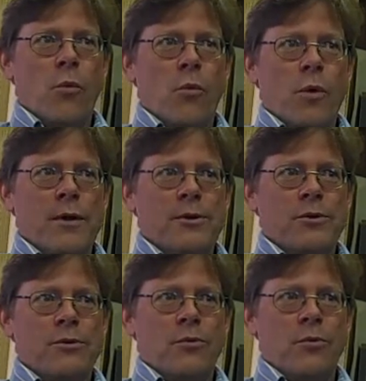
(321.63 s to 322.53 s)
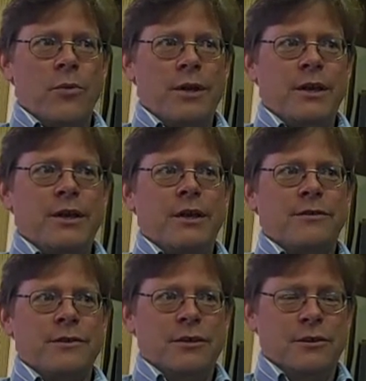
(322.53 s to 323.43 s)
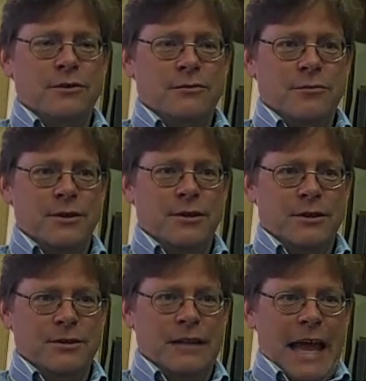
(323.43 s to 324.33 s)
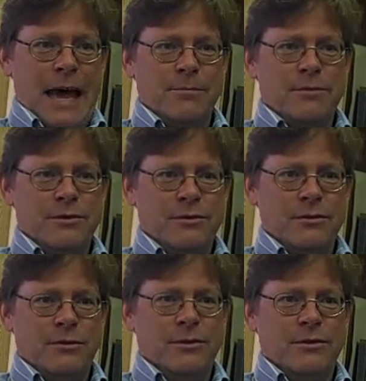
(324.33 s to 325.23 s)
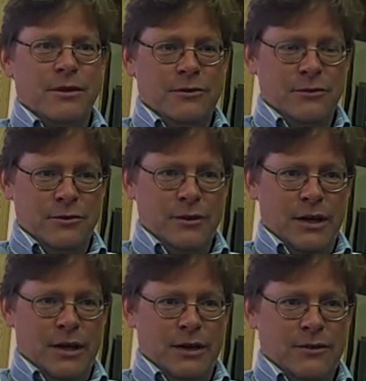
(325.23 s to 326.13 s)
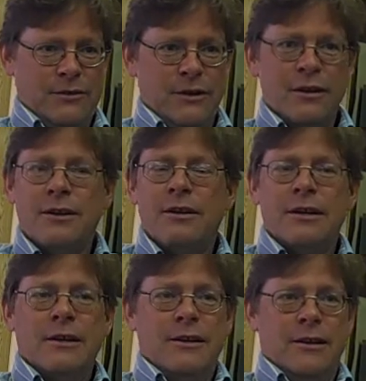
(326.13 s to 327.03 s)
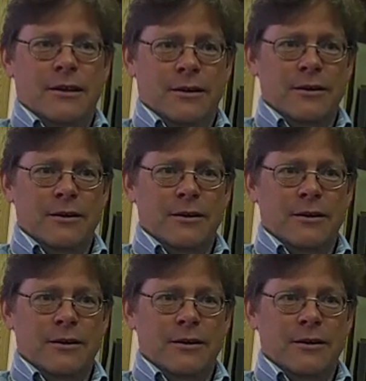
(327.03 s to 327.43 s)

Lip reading: whether we as an industry can adapt to the digital age and